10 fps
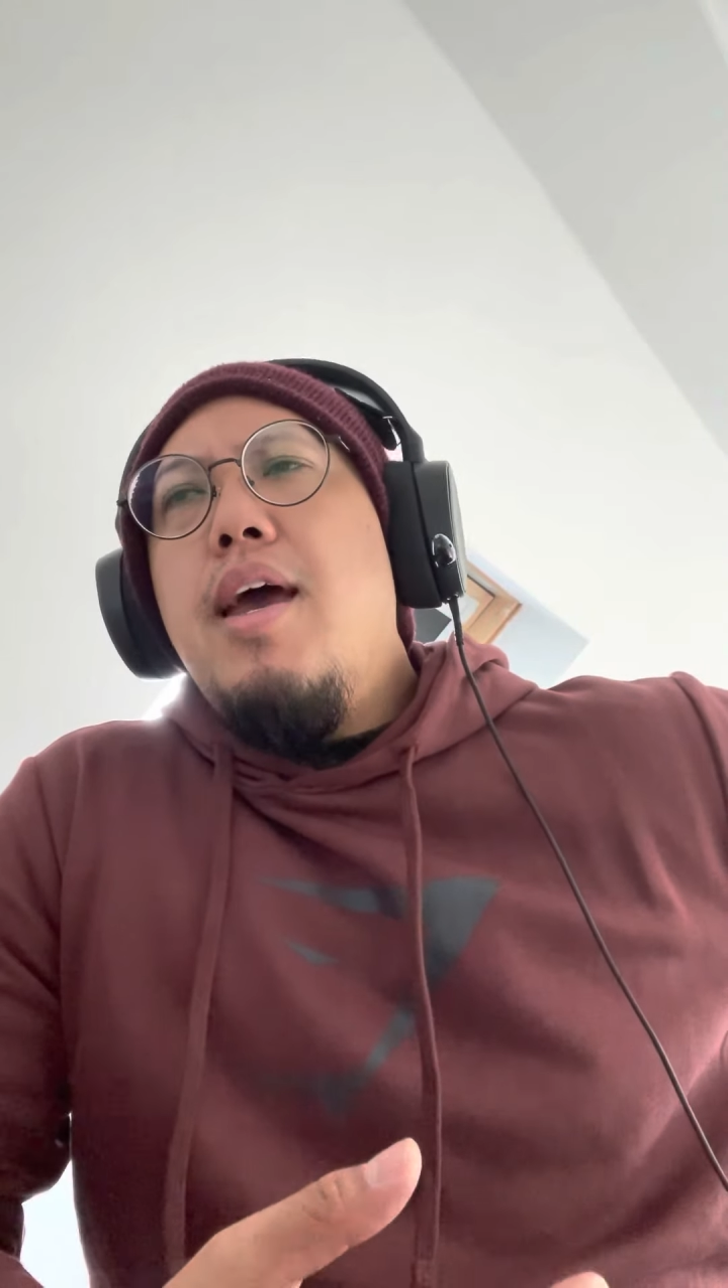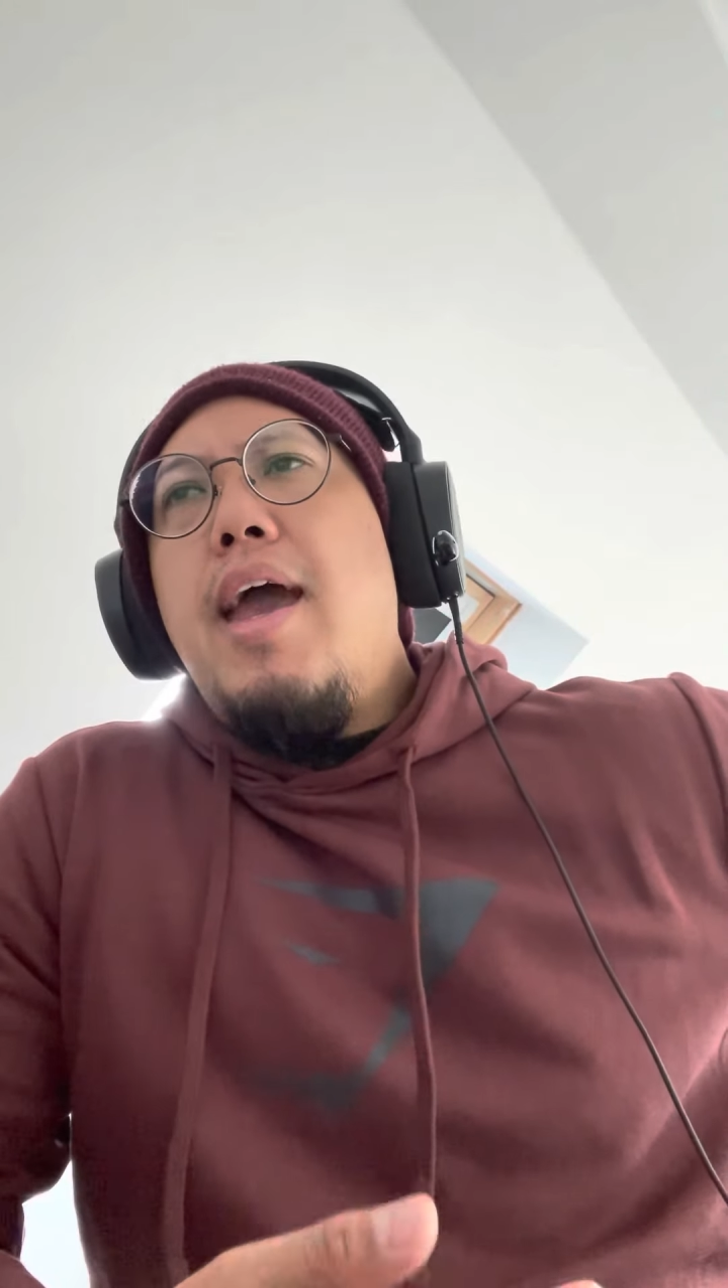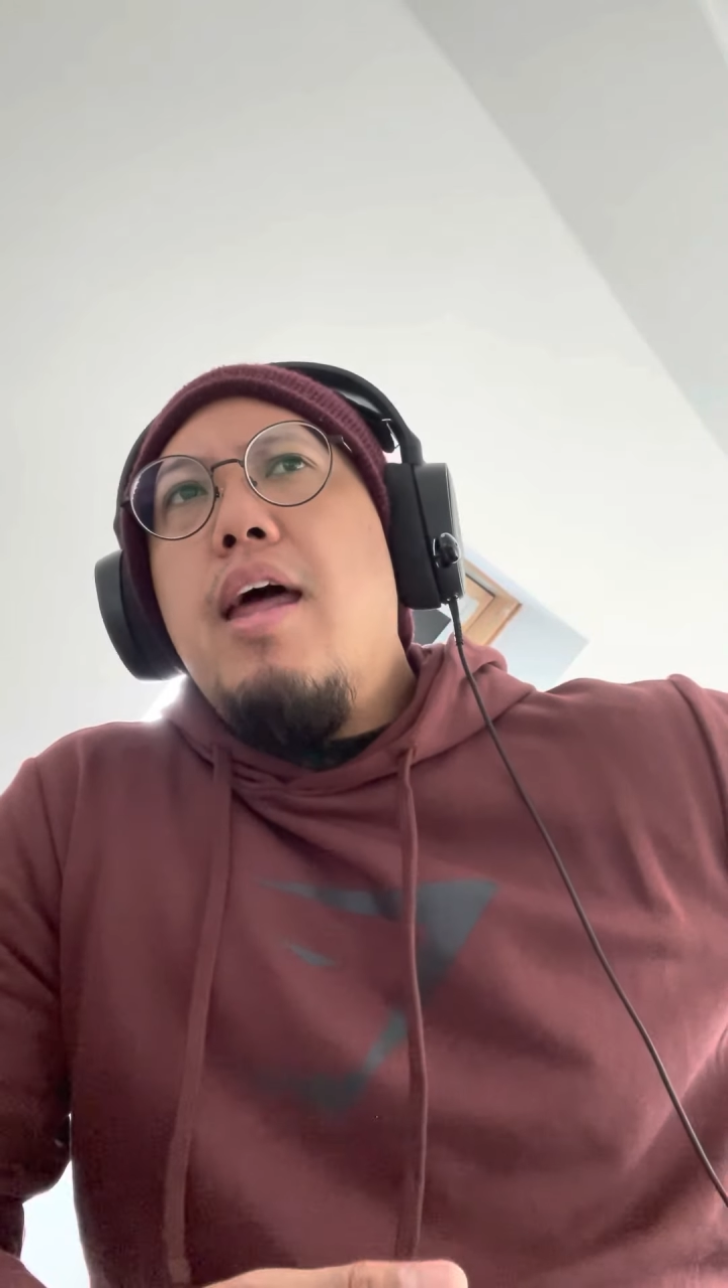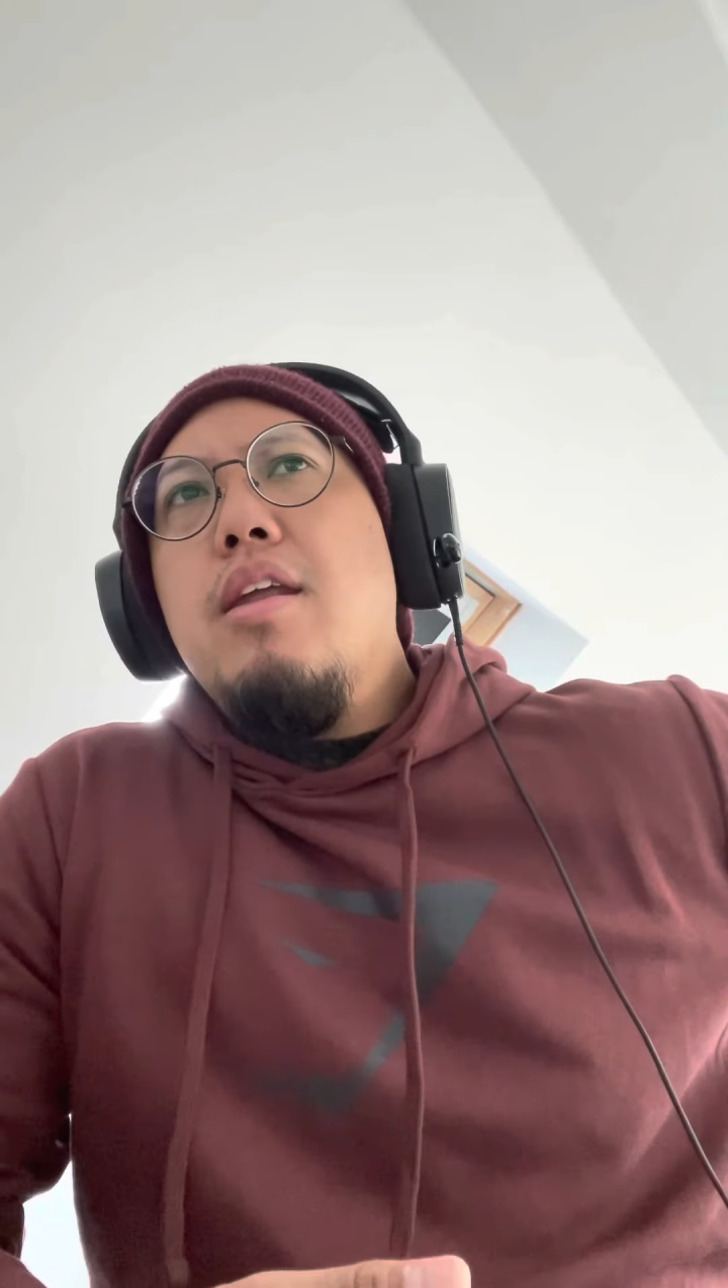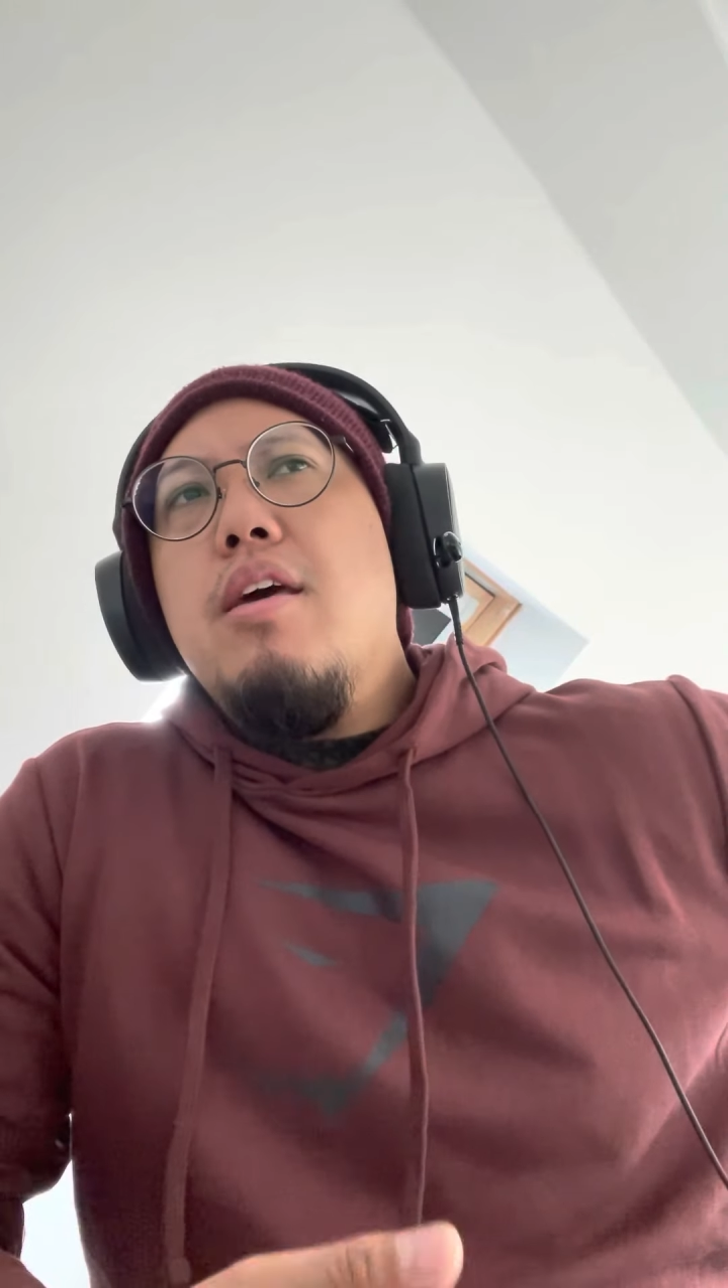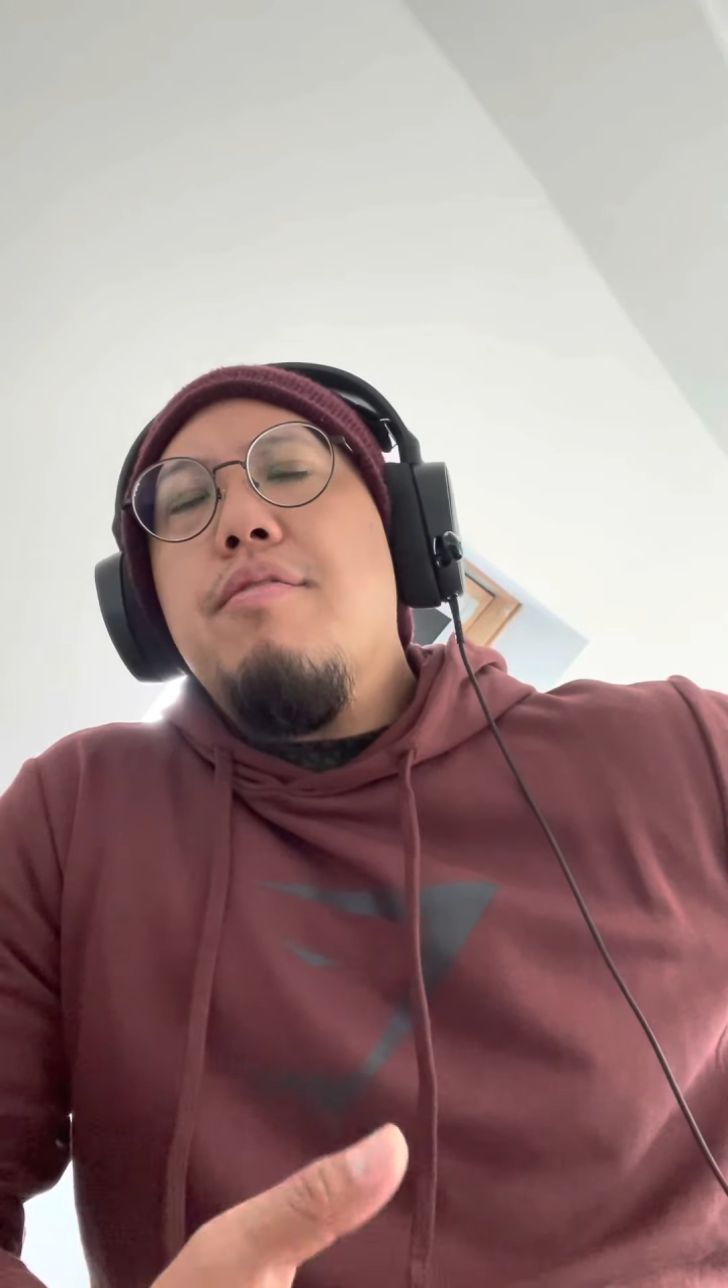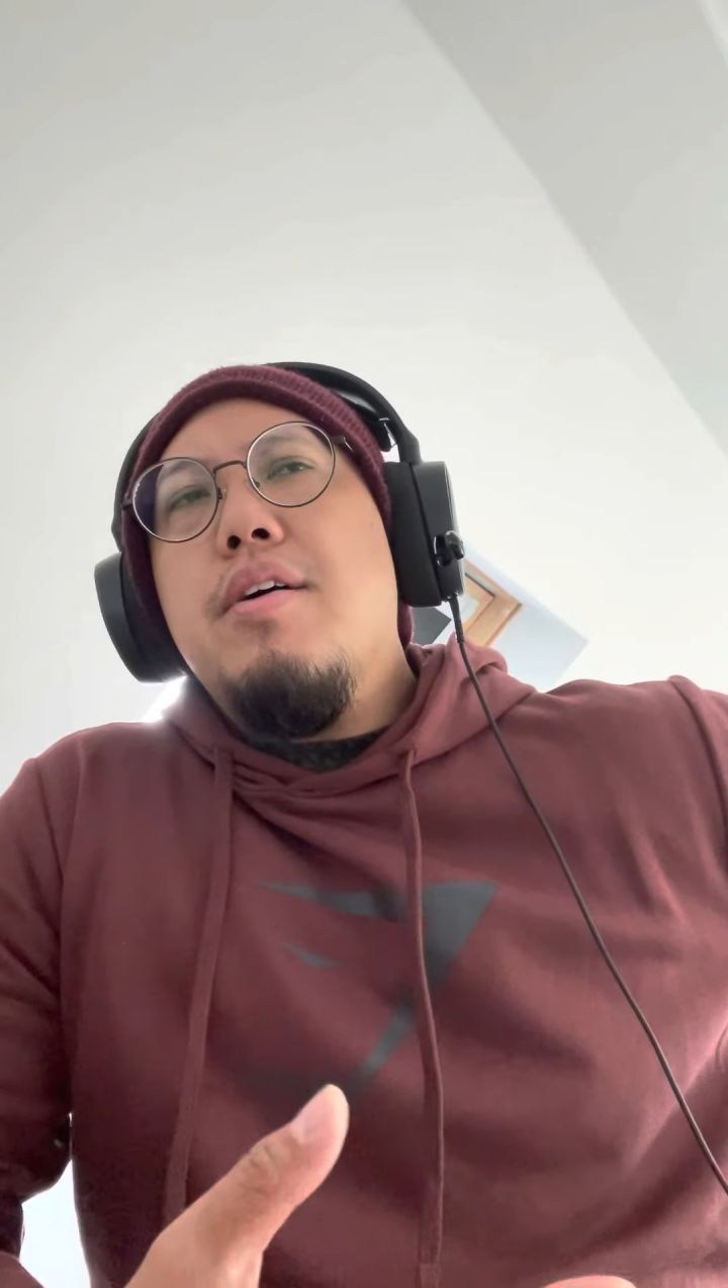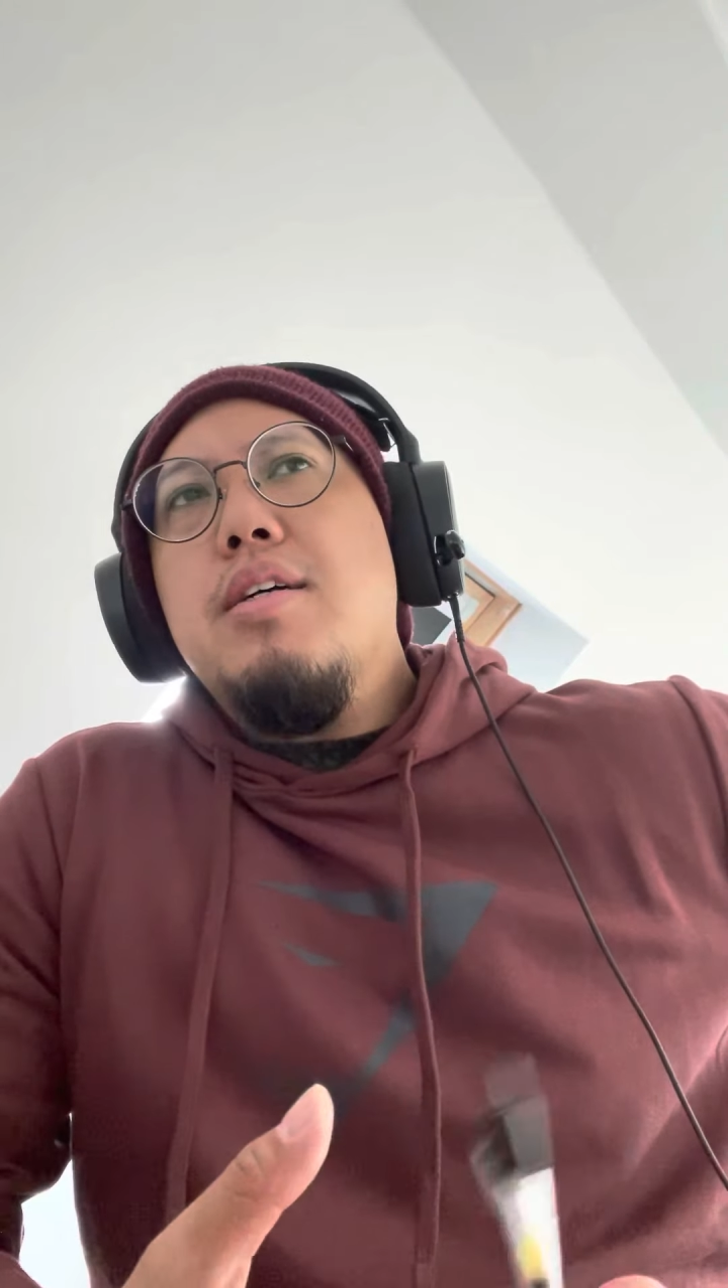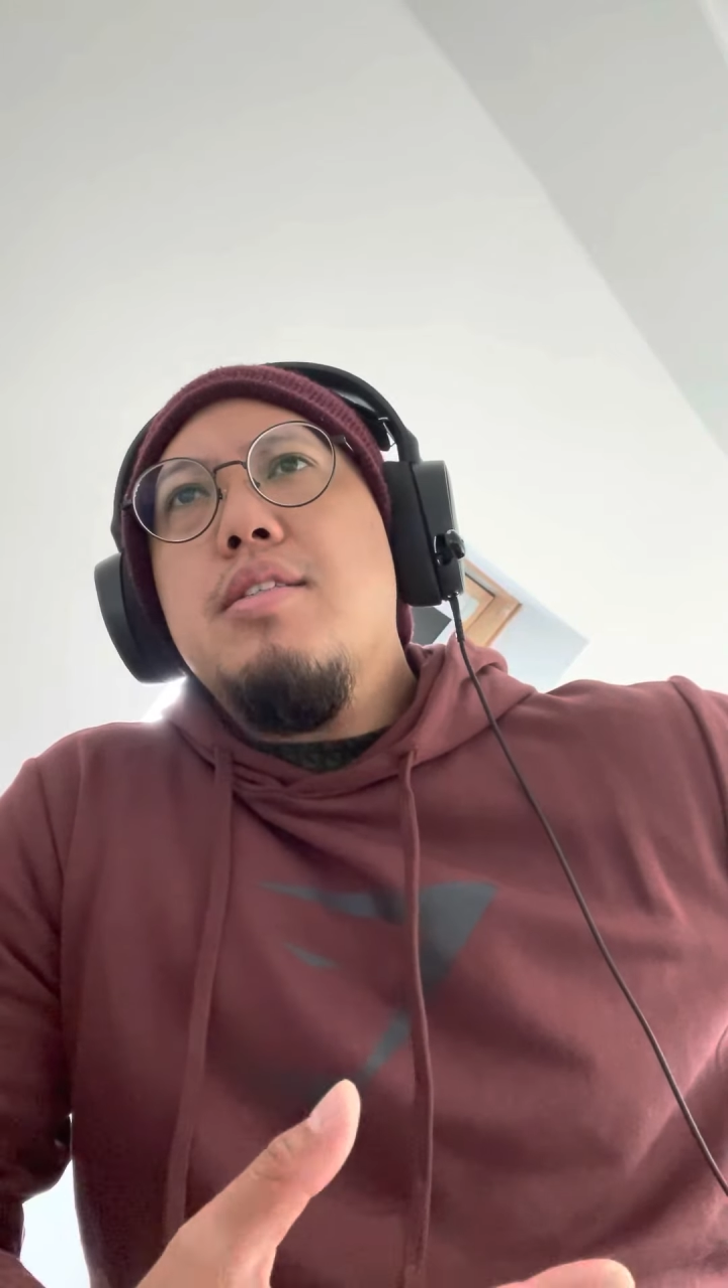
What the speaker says: And if a